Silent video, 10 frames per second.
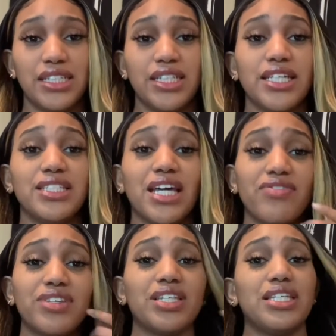It
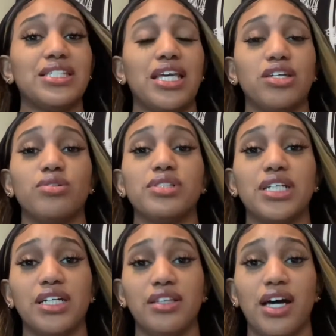definitely tangles a
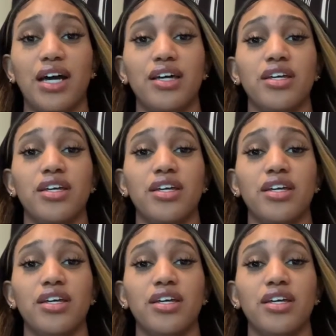lot.